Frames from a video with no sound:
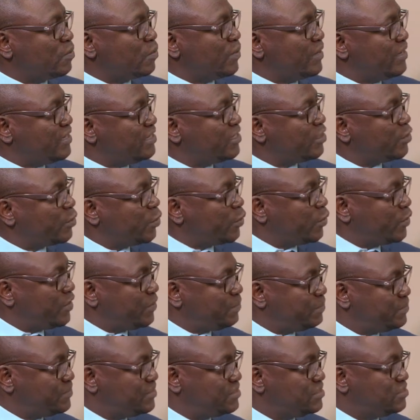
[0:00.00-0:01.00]
well
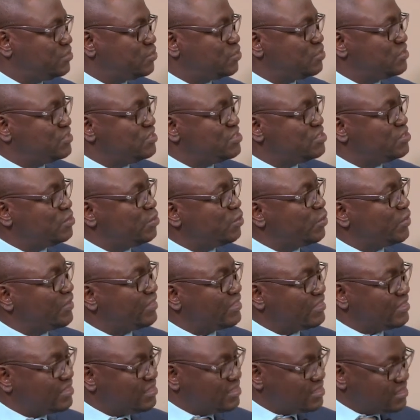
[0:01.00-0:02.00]
equipped to deal
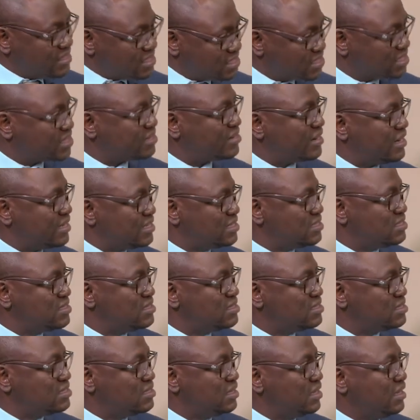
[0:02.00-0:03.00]
with this
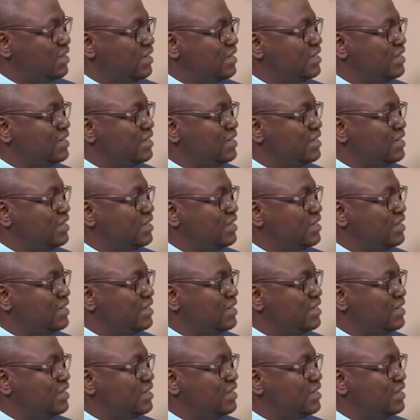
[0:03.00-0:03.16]
crisis